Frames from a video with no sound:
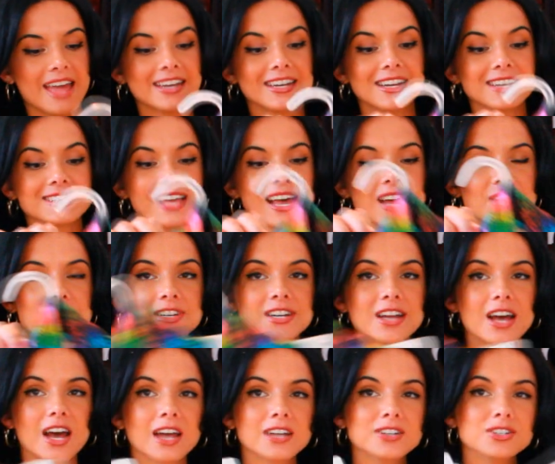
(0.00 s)
it does have
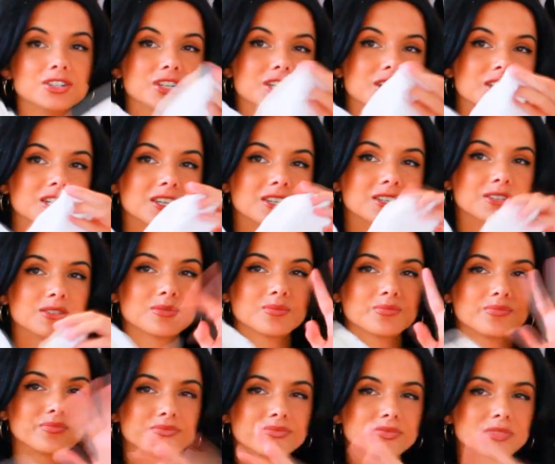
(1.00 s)
an under
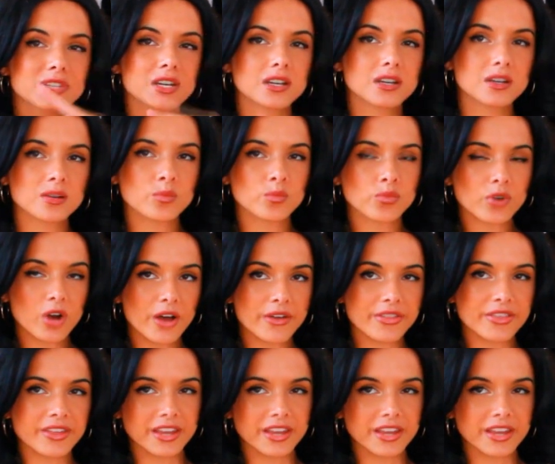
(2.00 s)
bra